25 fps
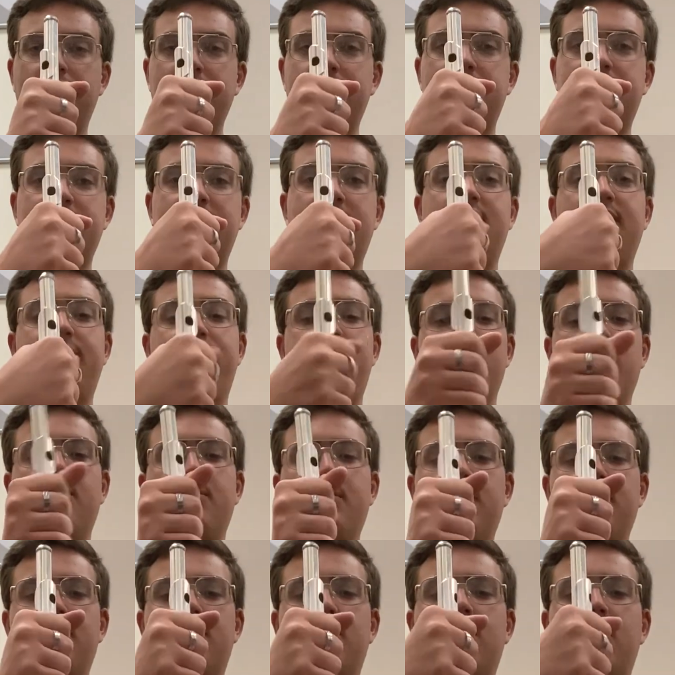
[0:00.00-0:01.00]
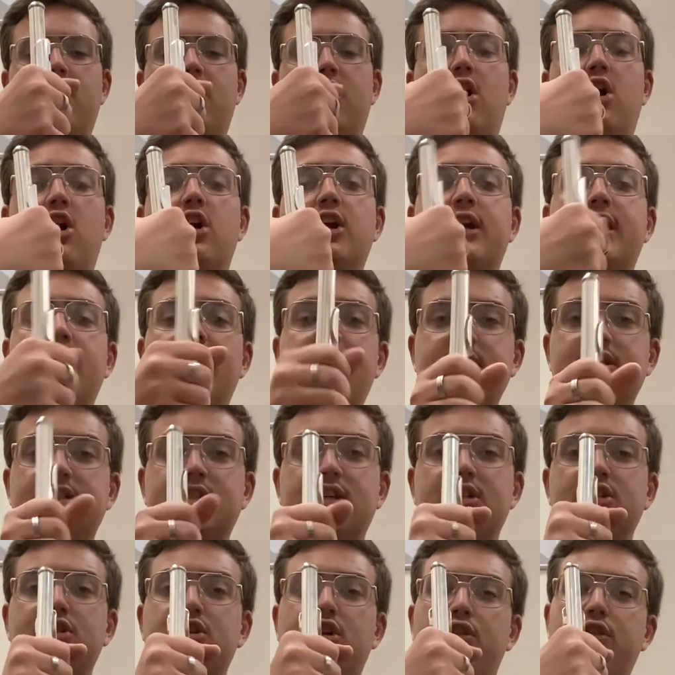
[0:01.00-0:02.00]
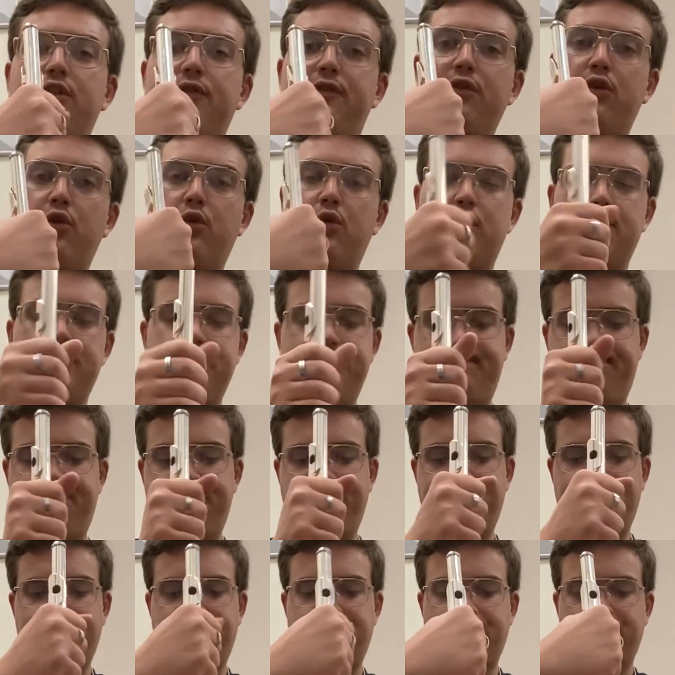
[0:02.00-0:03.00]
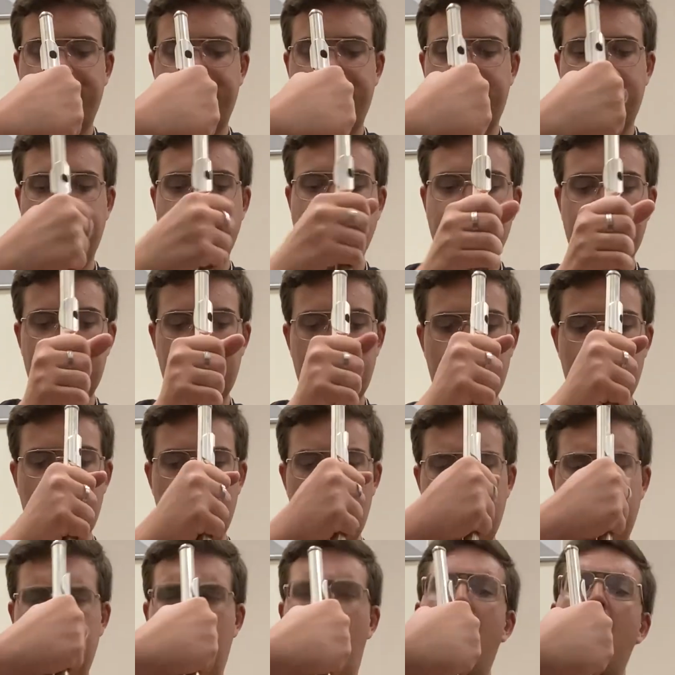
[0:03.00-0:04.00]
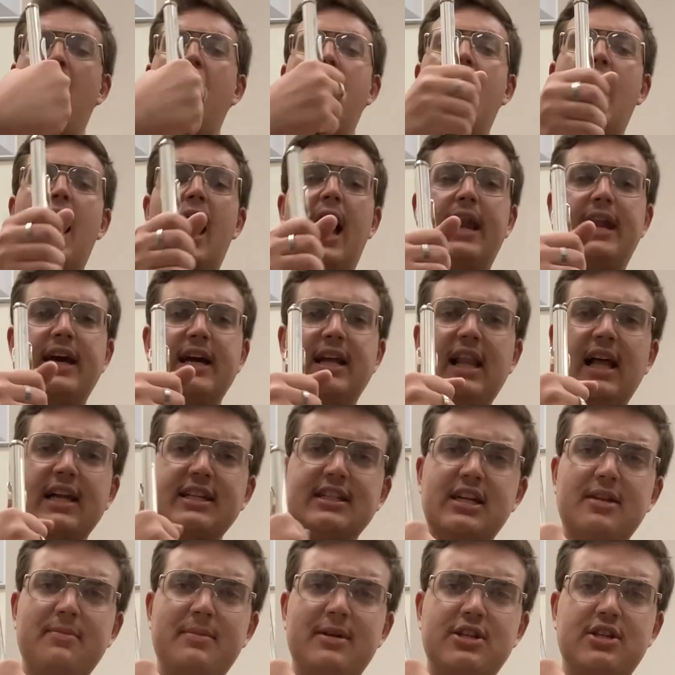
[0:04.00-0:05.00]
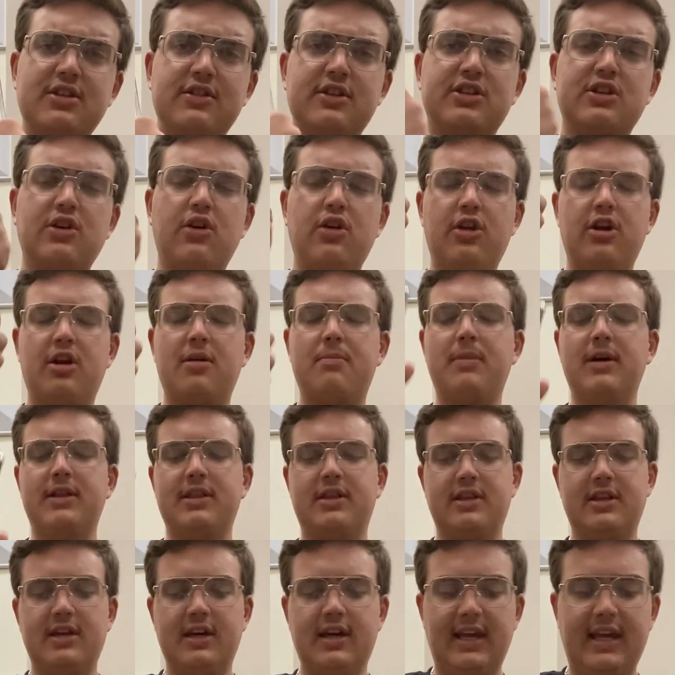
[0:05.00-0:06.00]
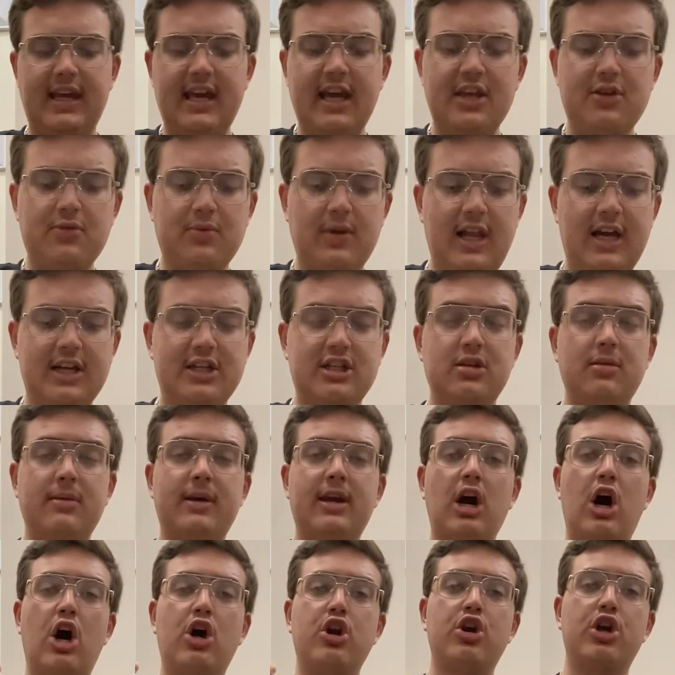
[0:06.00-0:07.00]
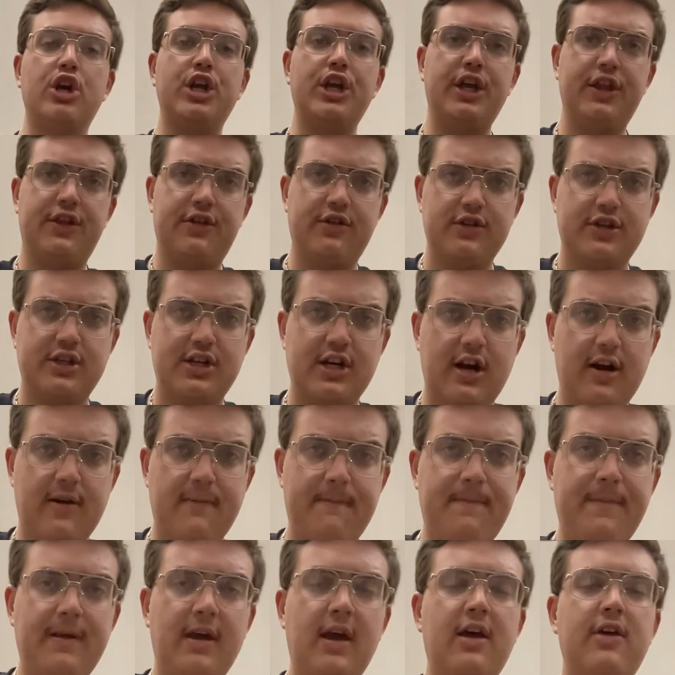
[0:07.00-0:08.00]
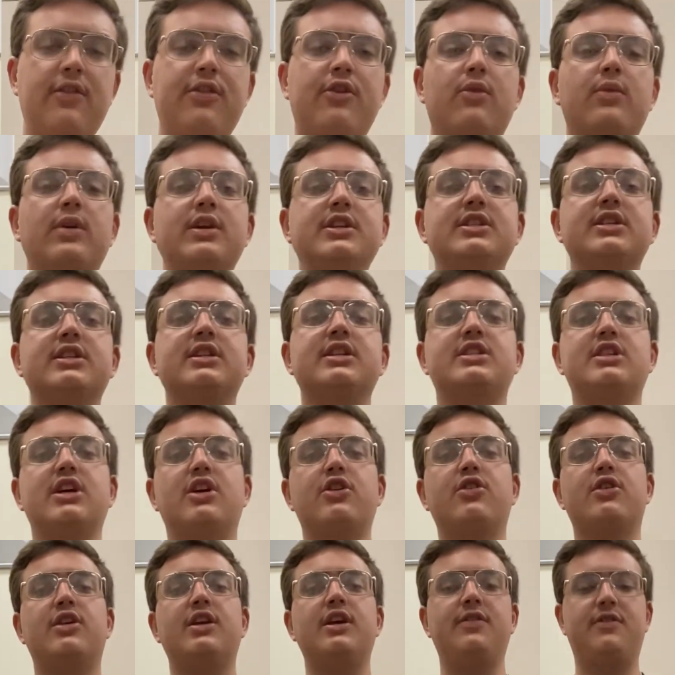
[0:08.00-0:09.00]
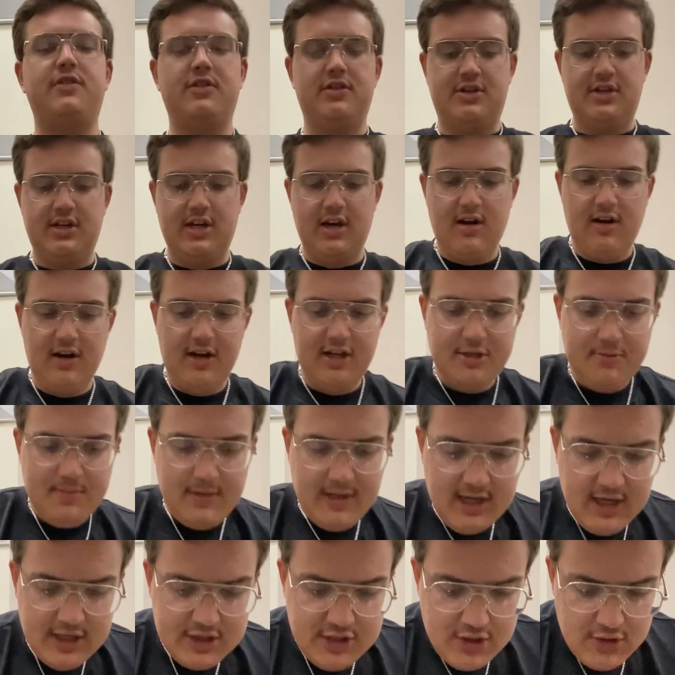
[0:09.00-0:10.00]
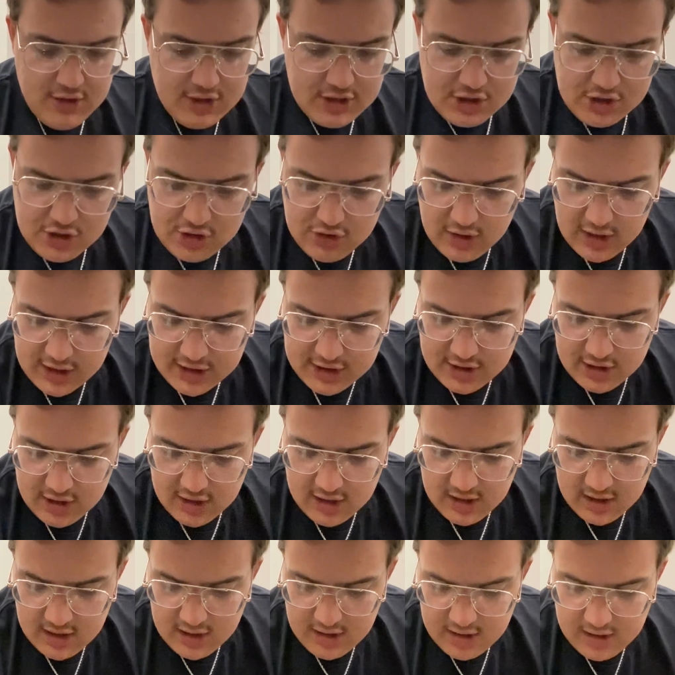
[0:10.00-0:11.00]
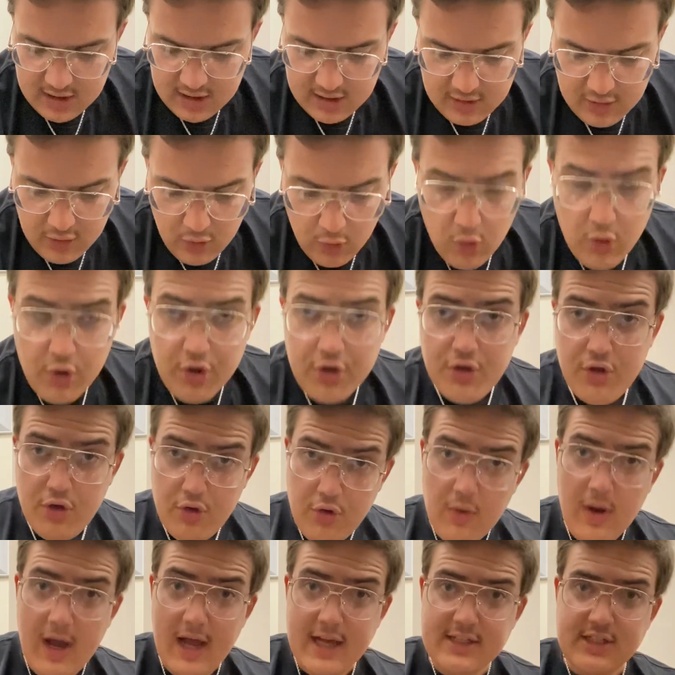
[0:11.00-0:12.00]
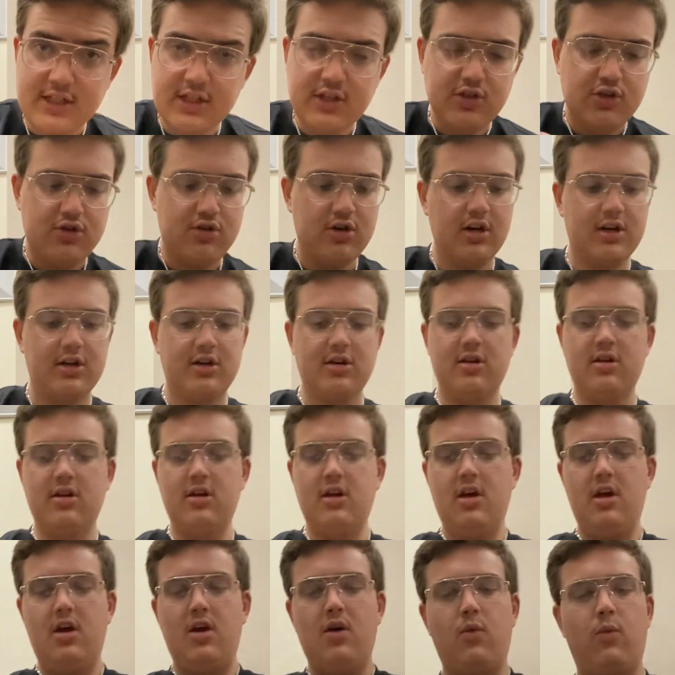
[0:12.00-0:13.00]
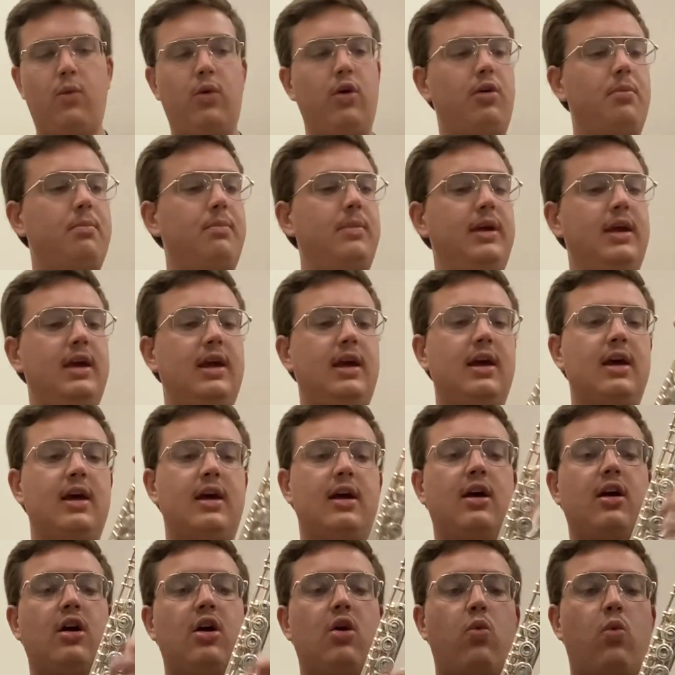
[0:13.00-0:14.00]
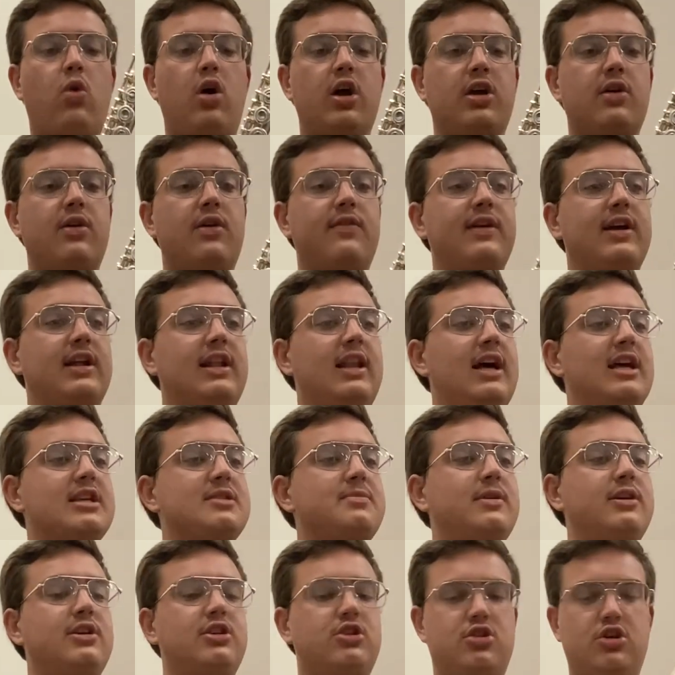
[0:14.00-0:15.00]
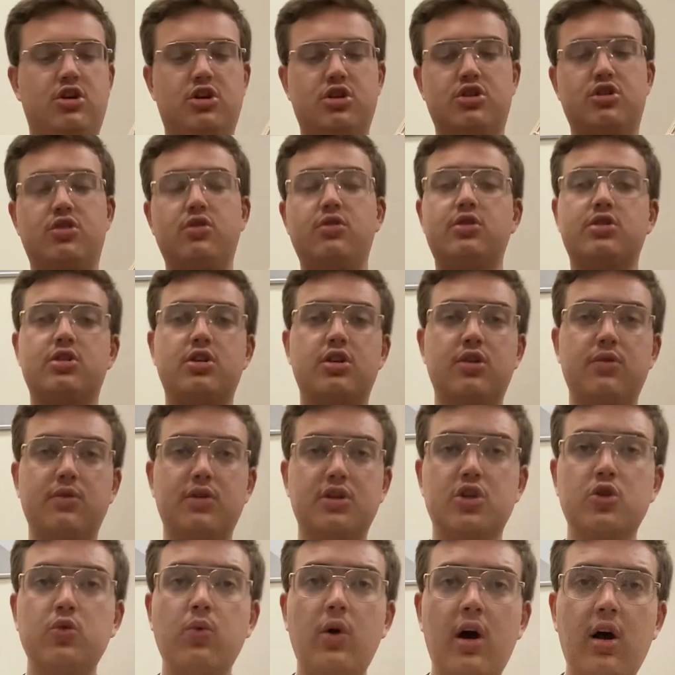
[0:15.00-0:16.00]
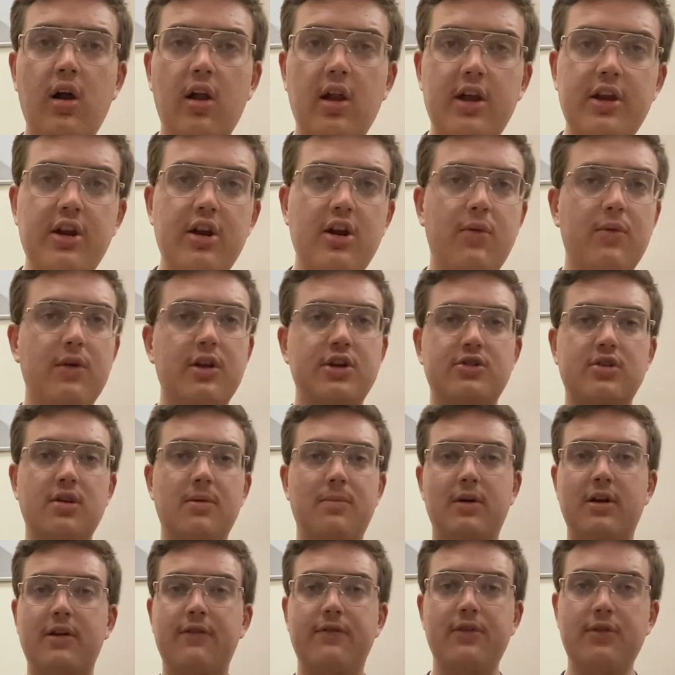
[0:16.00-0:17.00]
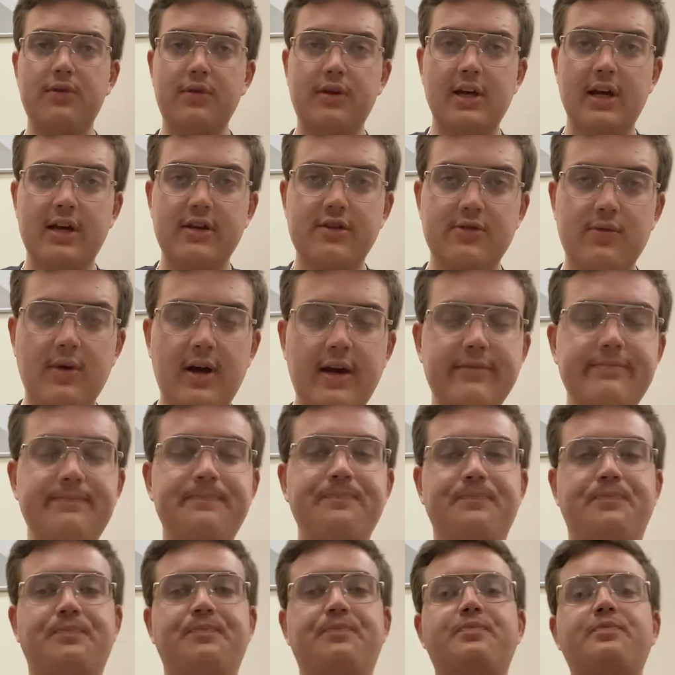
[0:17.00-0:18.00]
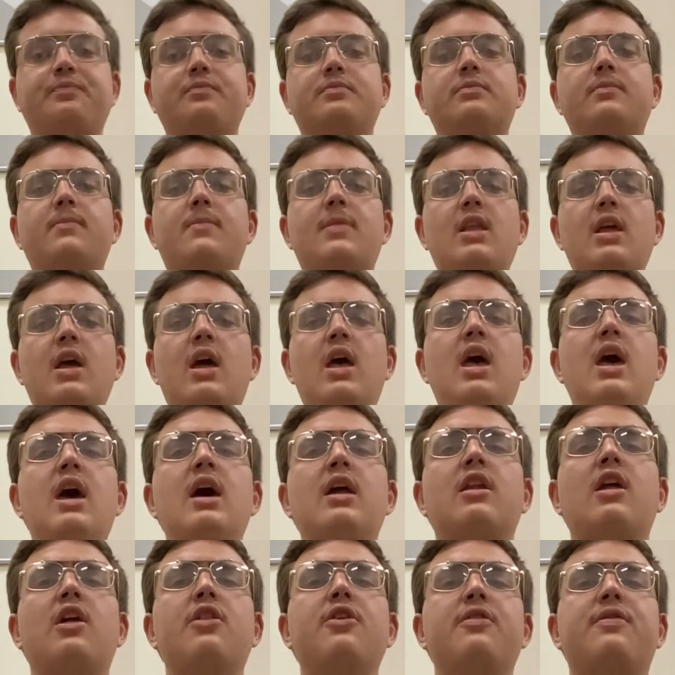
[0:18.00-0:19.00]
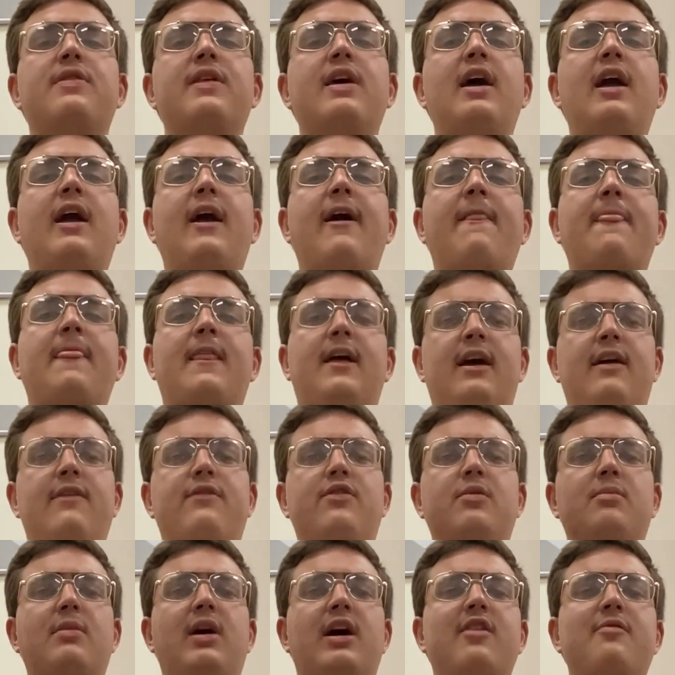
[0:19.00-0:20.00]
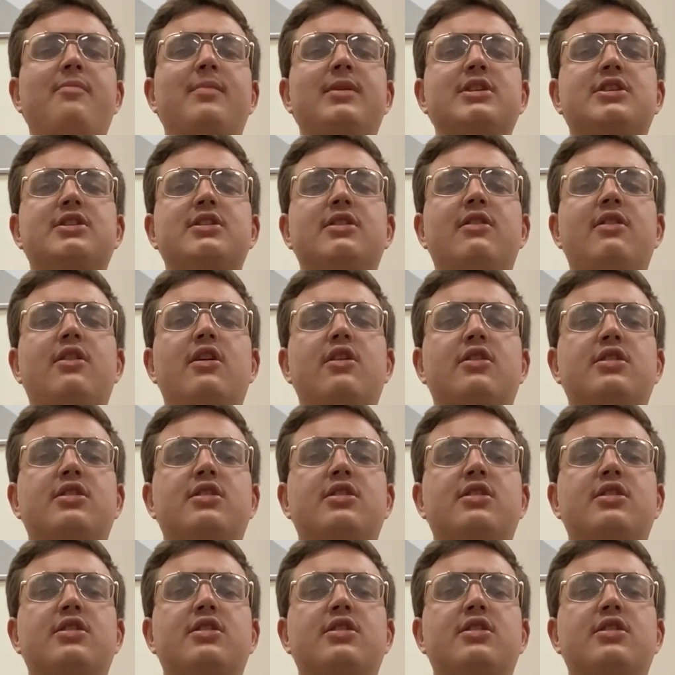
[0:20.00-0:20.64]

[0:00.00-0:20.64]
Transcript: it. And if you remember, our case is on the floor. Now, I neglected to mention this earlier, but the case will actually be underneath your chair. The reason it's underneath your chair is because your instructor, or you as the instructor, will be walking around the class making sure your students are doing swell and you don't want to trip on a flute case, right? Another thing, if you might have mentioned,